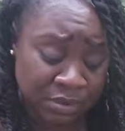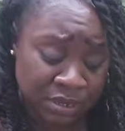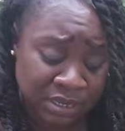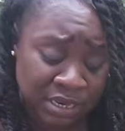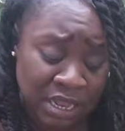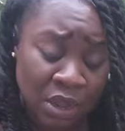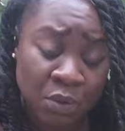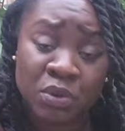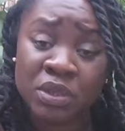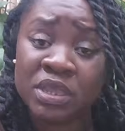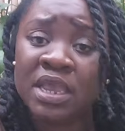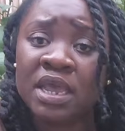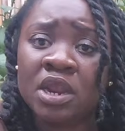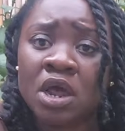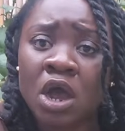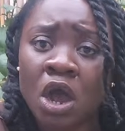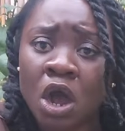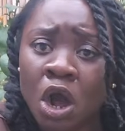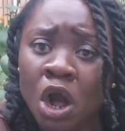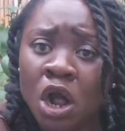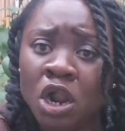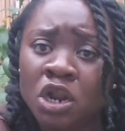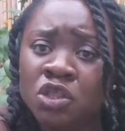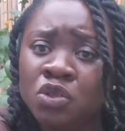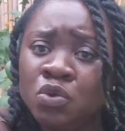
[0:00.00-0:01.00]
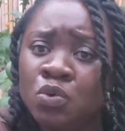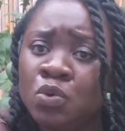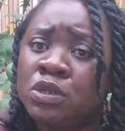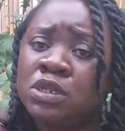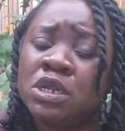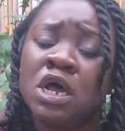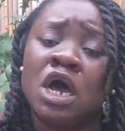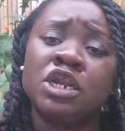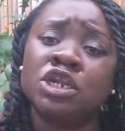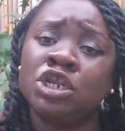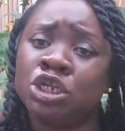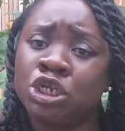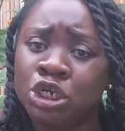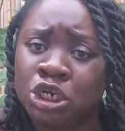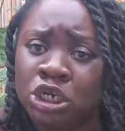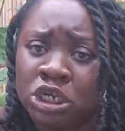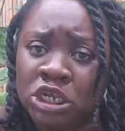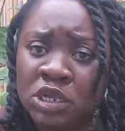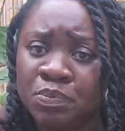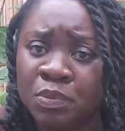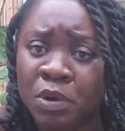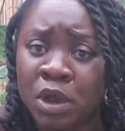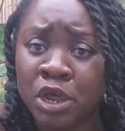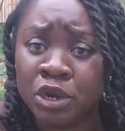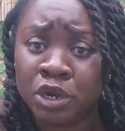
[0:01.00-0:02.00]
that we can all use on the cheap,
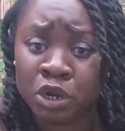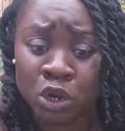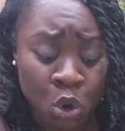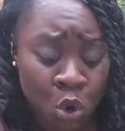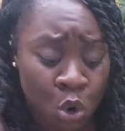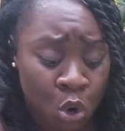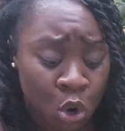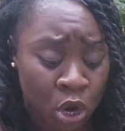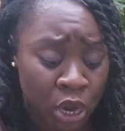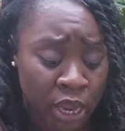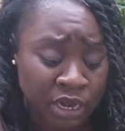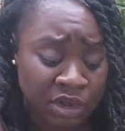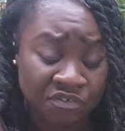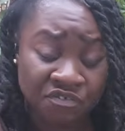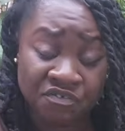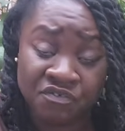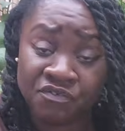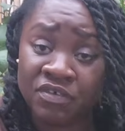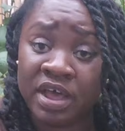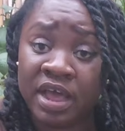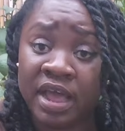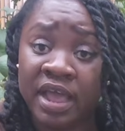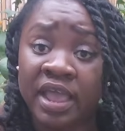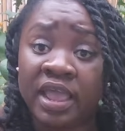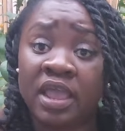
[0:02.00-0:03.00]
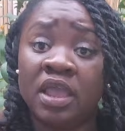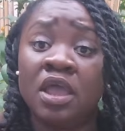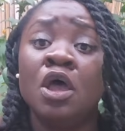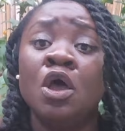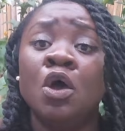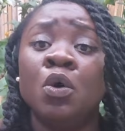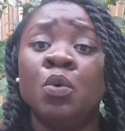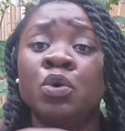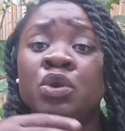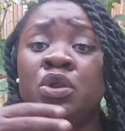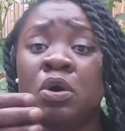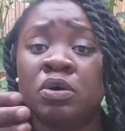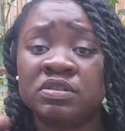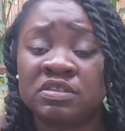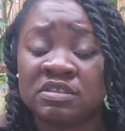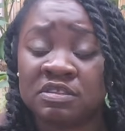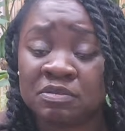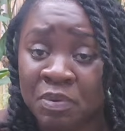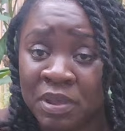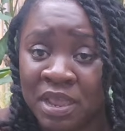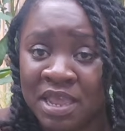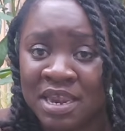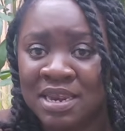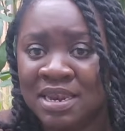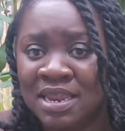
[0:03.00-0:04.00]
on the go, on the fly, without
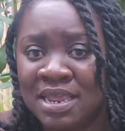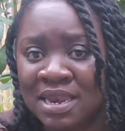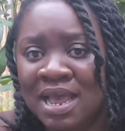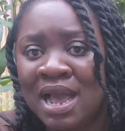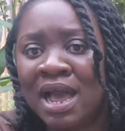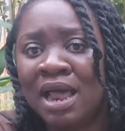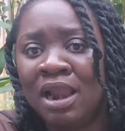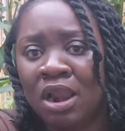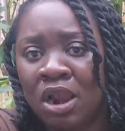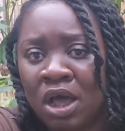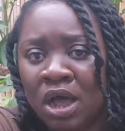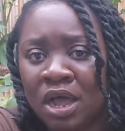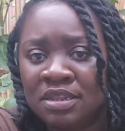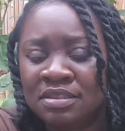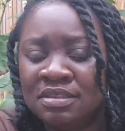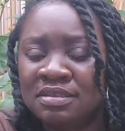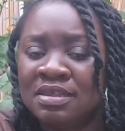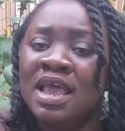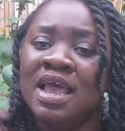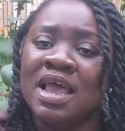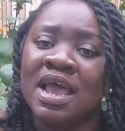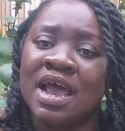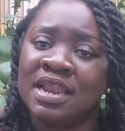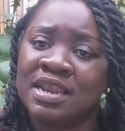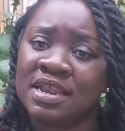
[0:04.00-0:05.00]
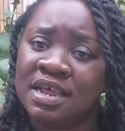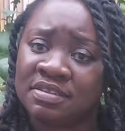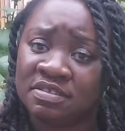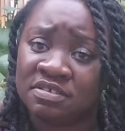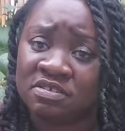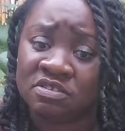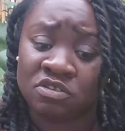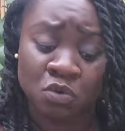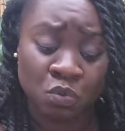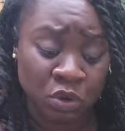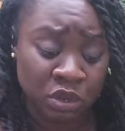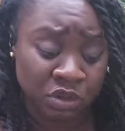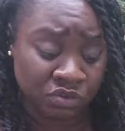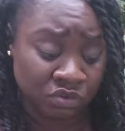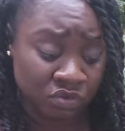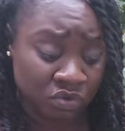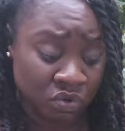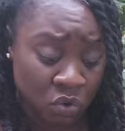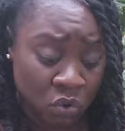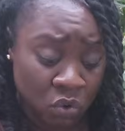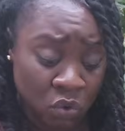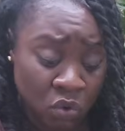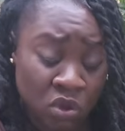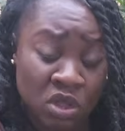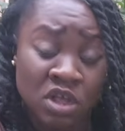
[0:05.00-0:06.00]
spending a lot, and that is the way to
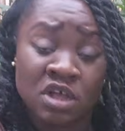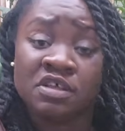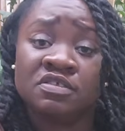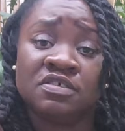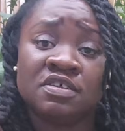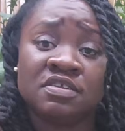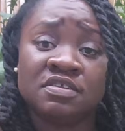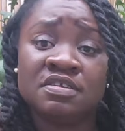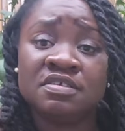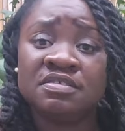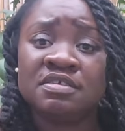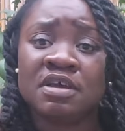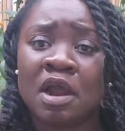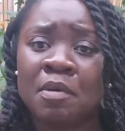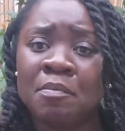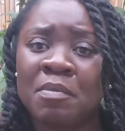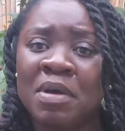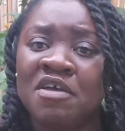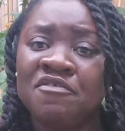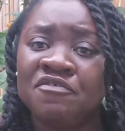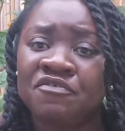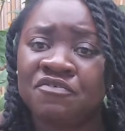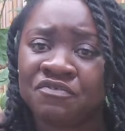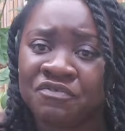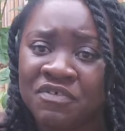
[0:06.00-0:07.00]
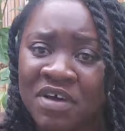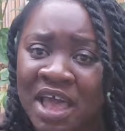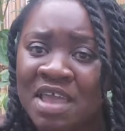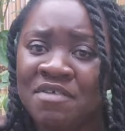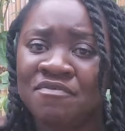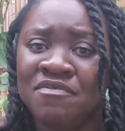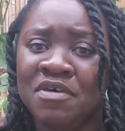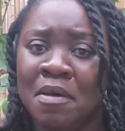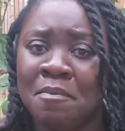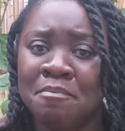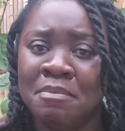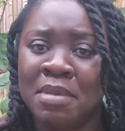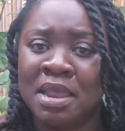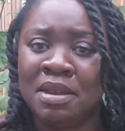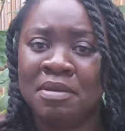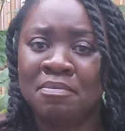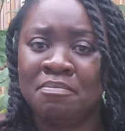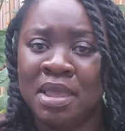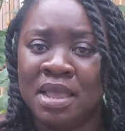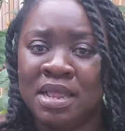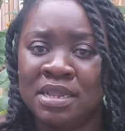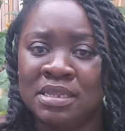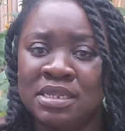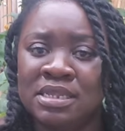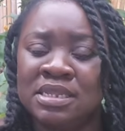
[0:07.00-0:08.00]
go. So these are my 5
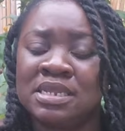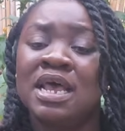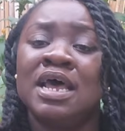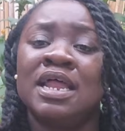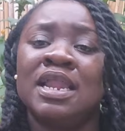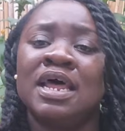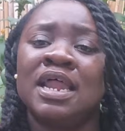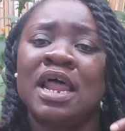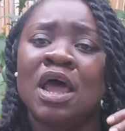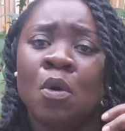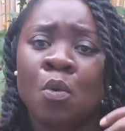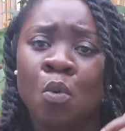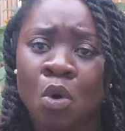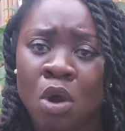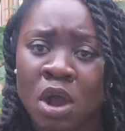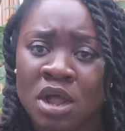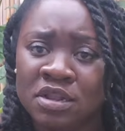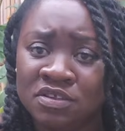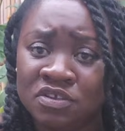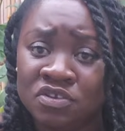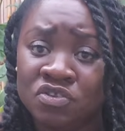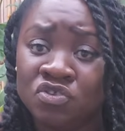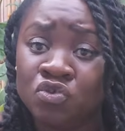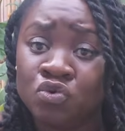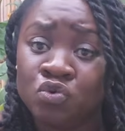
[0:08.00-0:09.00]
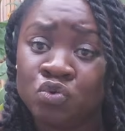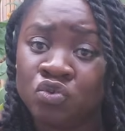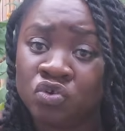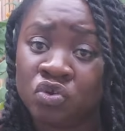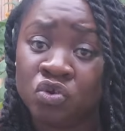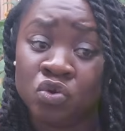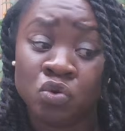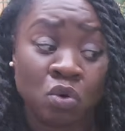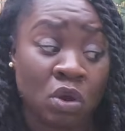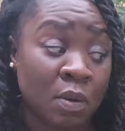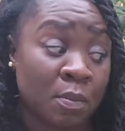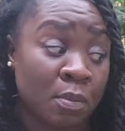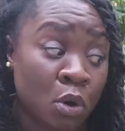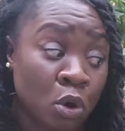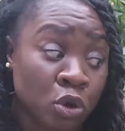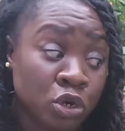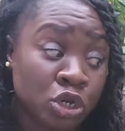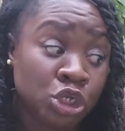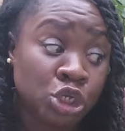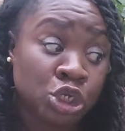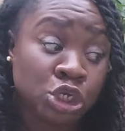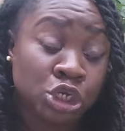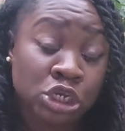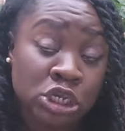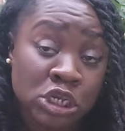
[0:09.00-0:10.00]
amendments that I wanted you to know about. The
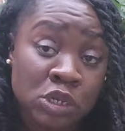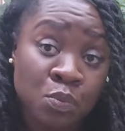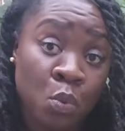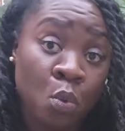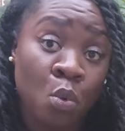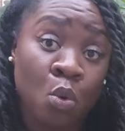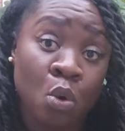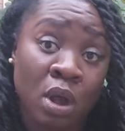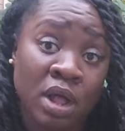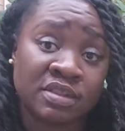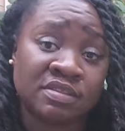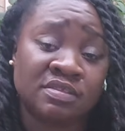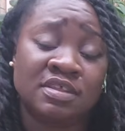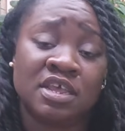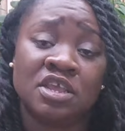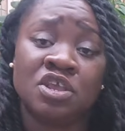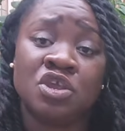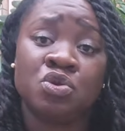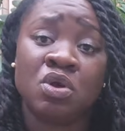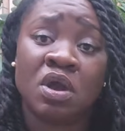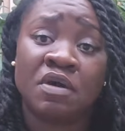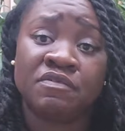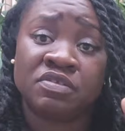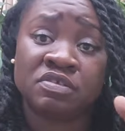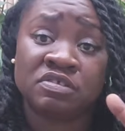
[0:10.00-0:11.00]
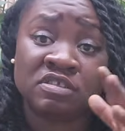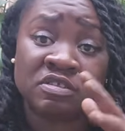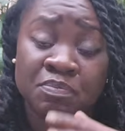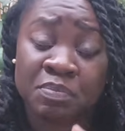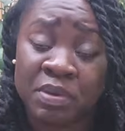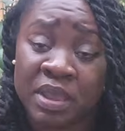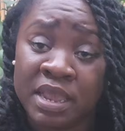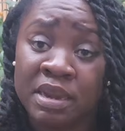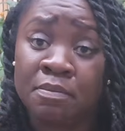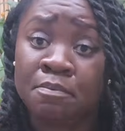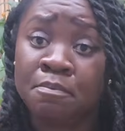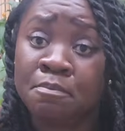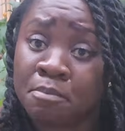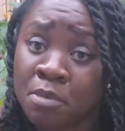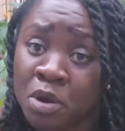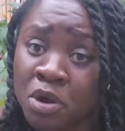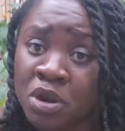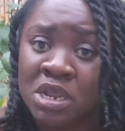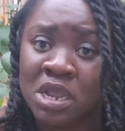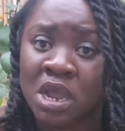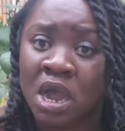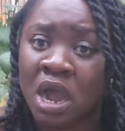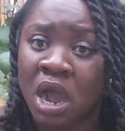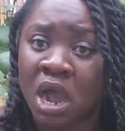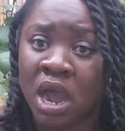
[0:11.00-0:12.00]
cheap ones that you don't have to spend money
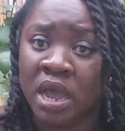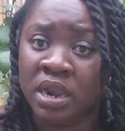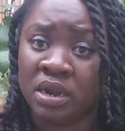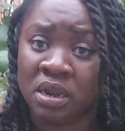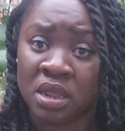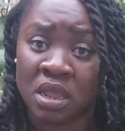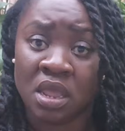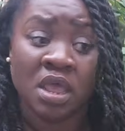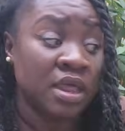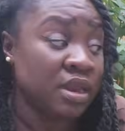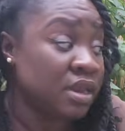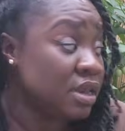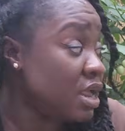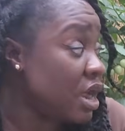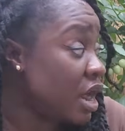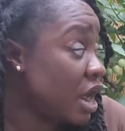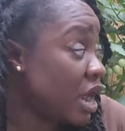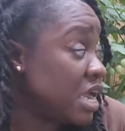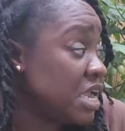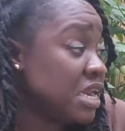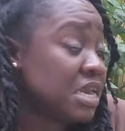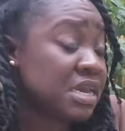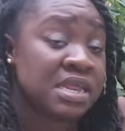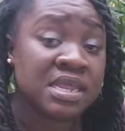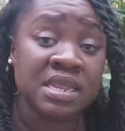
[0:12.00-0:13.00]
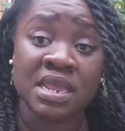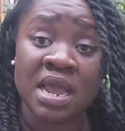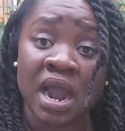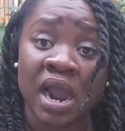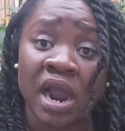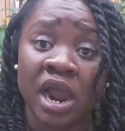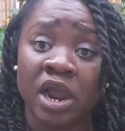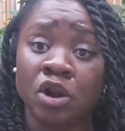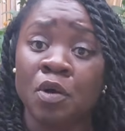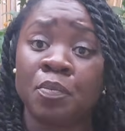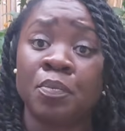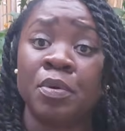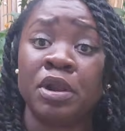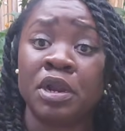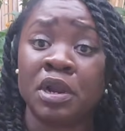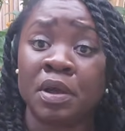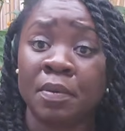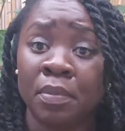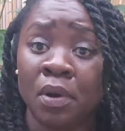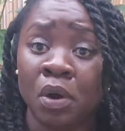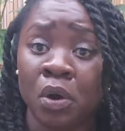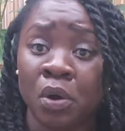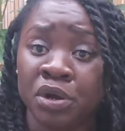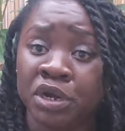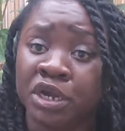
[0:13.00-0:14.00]
on. They're in the yard, up and
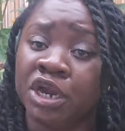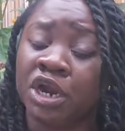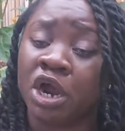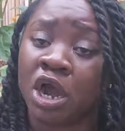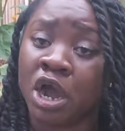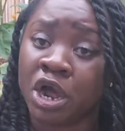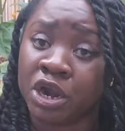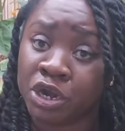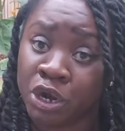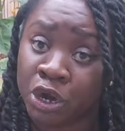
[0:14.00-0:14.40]
about, they're on the